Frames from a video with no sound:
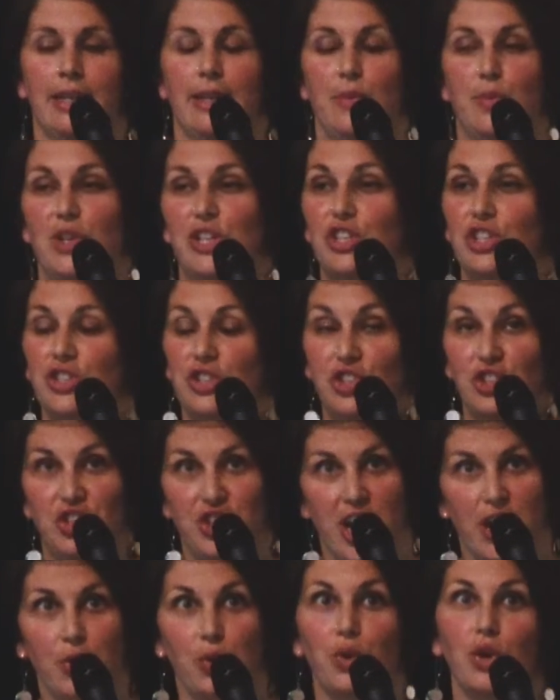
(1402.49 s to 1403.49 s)
which is
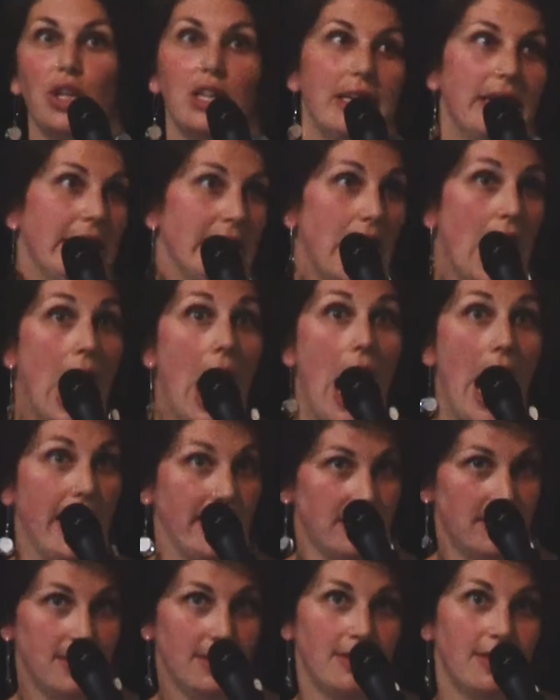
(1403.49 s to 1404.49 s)
generally
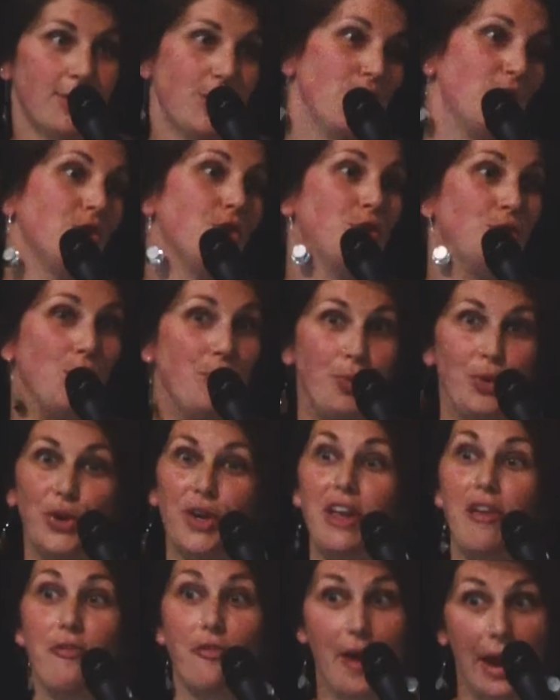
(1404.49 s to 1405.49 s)
not super
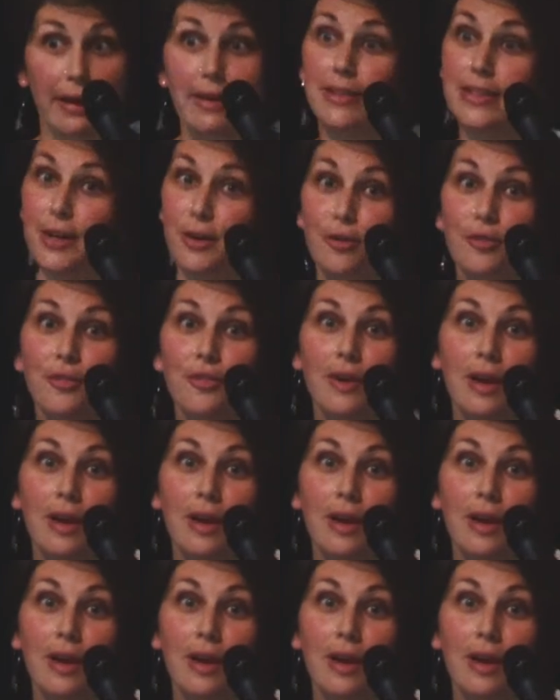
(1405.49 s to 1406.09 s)
effective.